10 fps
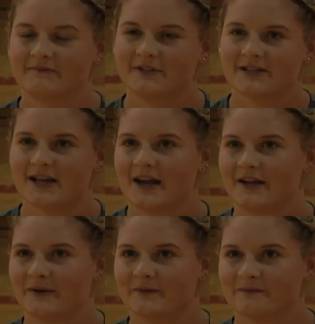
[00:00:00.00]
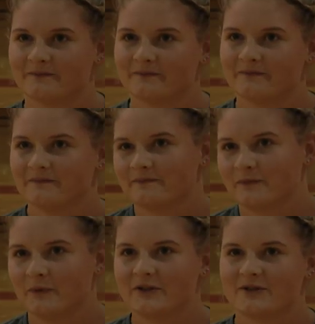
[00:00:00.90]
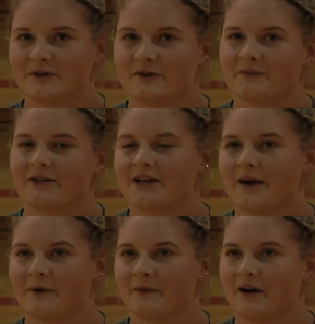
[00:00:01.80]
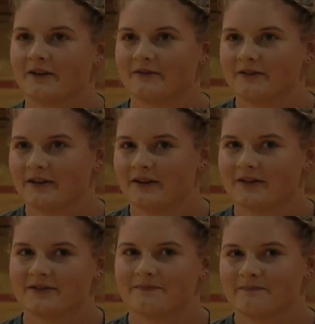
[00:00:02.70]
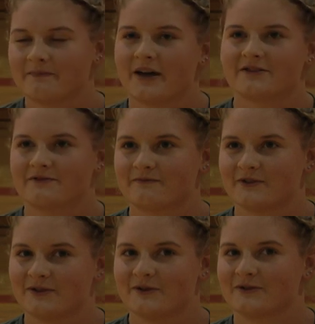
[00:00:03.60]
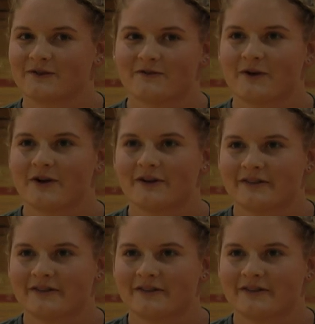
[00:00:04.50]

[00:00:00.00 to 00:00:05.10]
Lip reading: deciding what to do with my time or what is best to use it for.